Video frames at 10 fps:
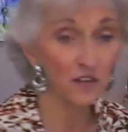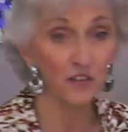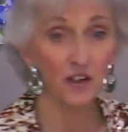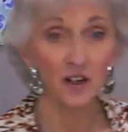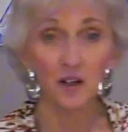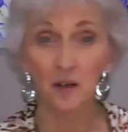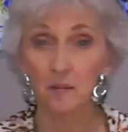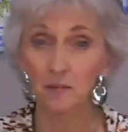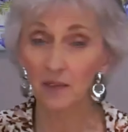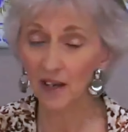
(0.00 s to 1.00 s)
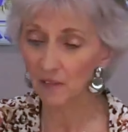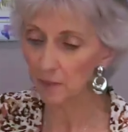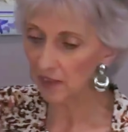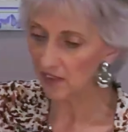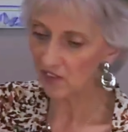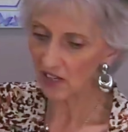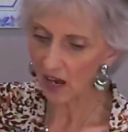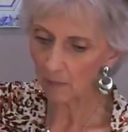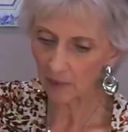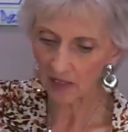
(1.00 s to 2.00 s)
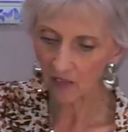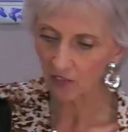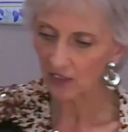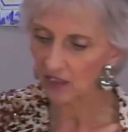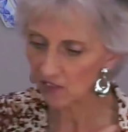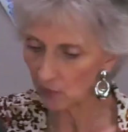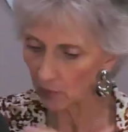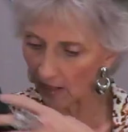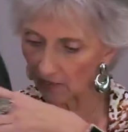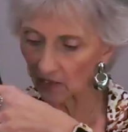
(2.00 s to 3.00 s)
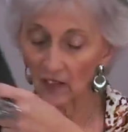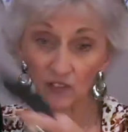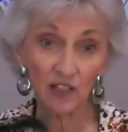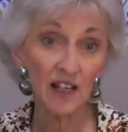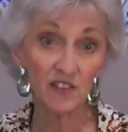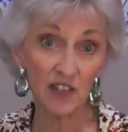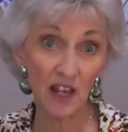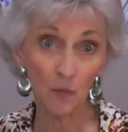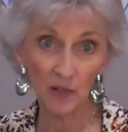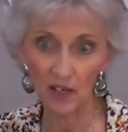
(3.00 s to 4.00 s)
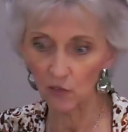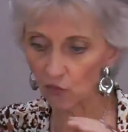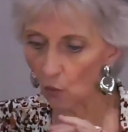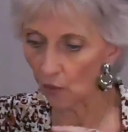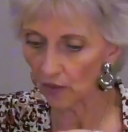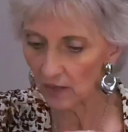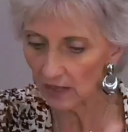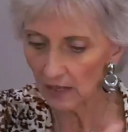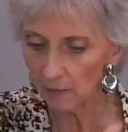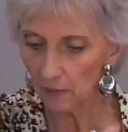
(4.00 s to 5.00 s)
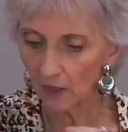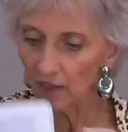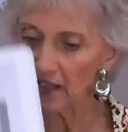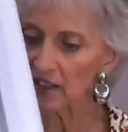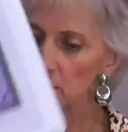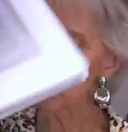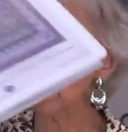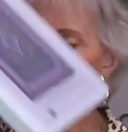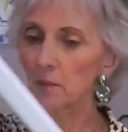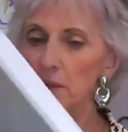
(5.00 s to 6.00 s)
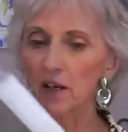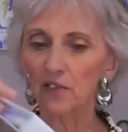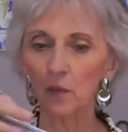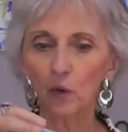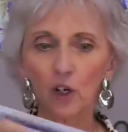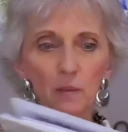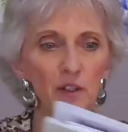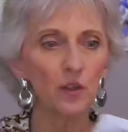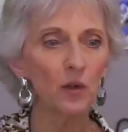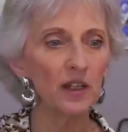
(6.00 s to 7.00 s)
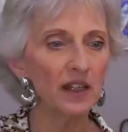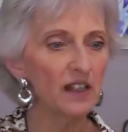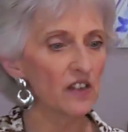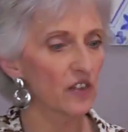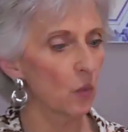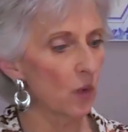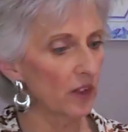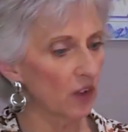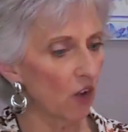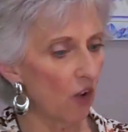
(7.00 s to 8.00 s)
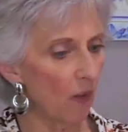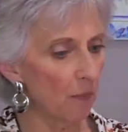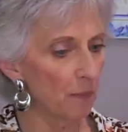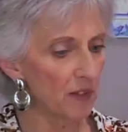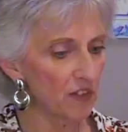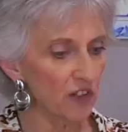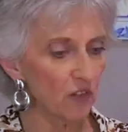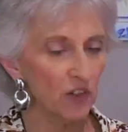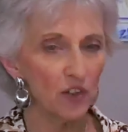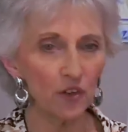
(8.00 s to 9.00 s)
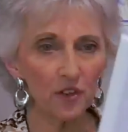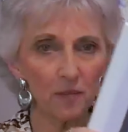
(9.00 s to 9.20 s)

from everybody to see how many of the kits that we had left. Last count, we had 4. But our next block of the month that we're going to be doing is the one called Mystic Vineyard.